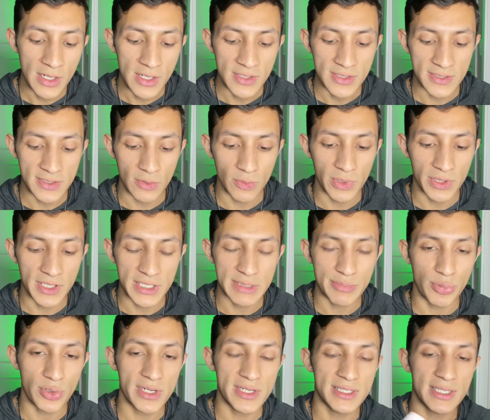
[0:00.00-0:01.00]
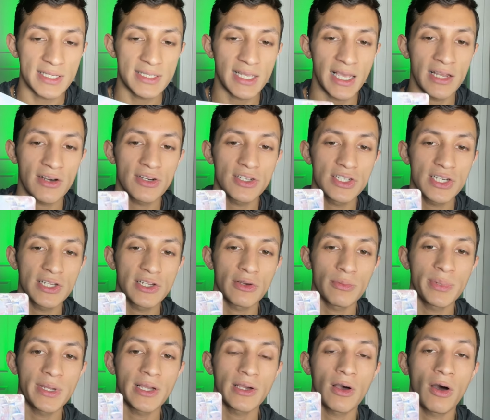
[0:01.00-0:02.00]
So with this priestess energy, you're
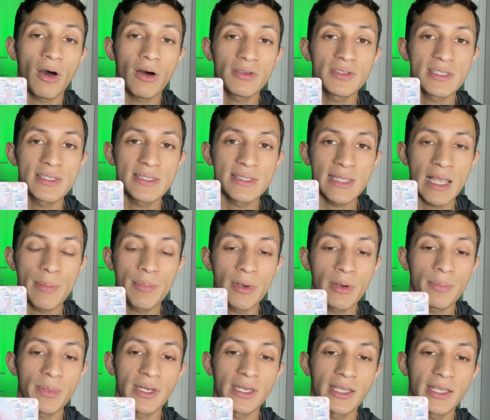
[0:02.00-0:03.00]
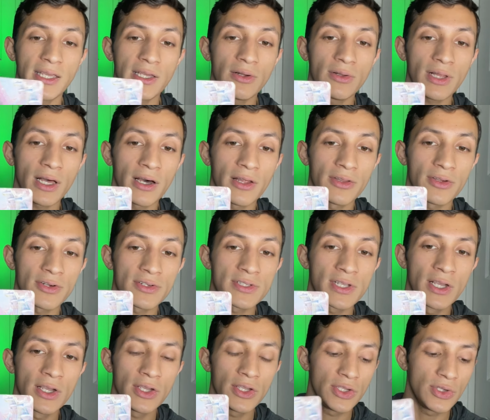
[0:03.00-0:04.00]
being called to step up and heal others
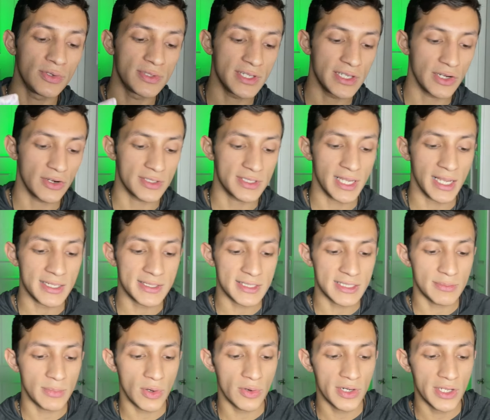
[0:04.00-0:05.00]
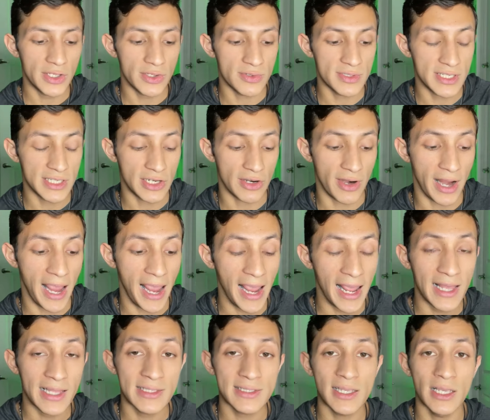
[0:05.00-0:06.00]
using your testimony, using your
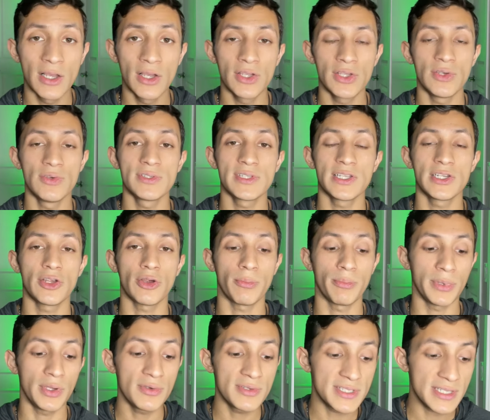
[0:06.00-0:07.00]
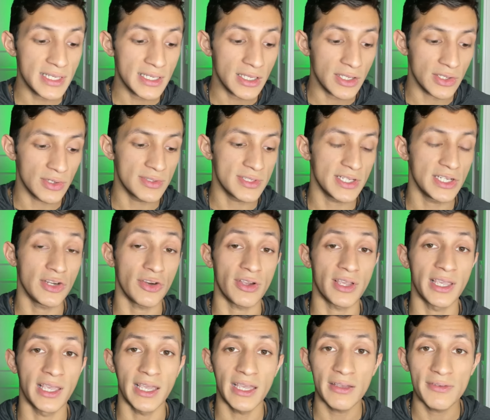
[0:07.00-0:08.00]
hands, using your music, using your
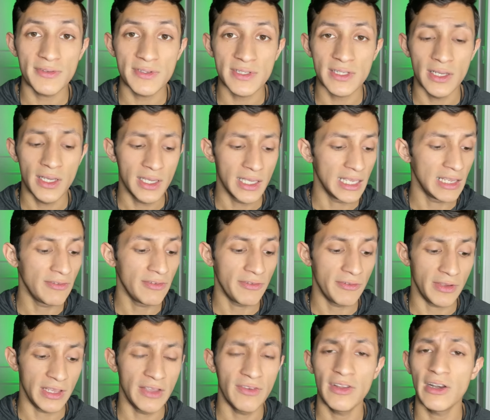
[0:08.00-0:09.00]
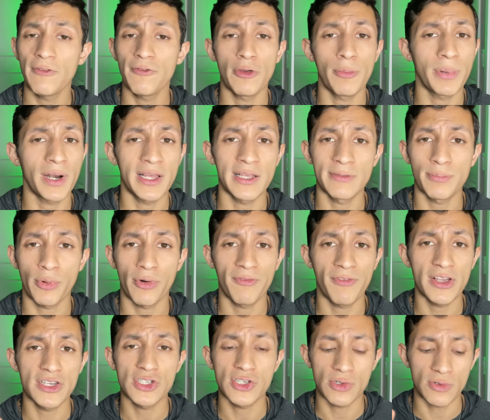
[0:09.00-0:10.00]
gifts. Even if you play
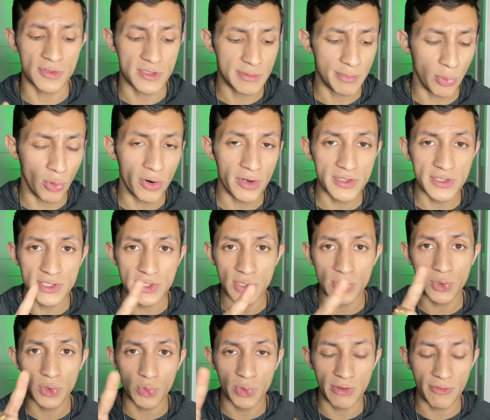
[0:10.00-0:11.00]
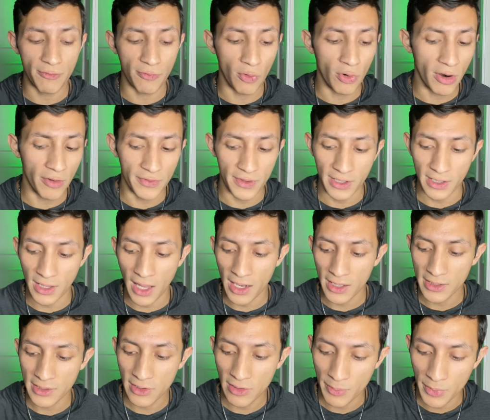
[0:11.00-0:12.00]
professional sports, two, three, four on the
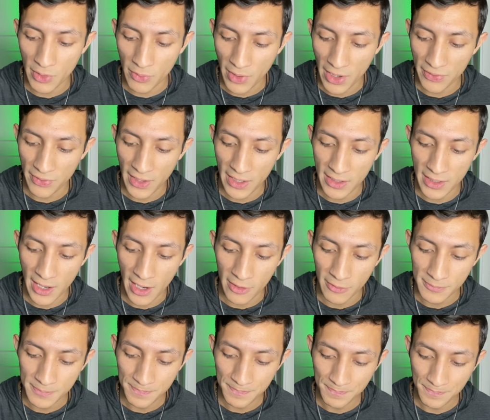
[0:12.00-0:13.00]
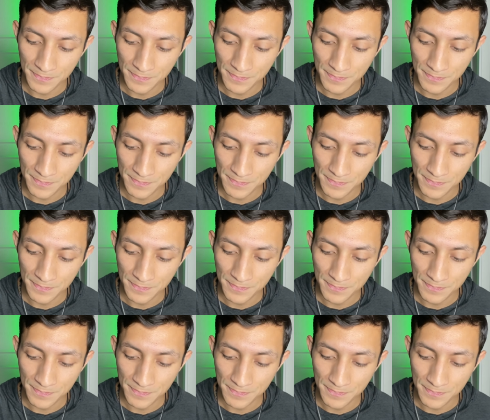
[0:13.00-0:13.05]
clock here, I'm going to write that down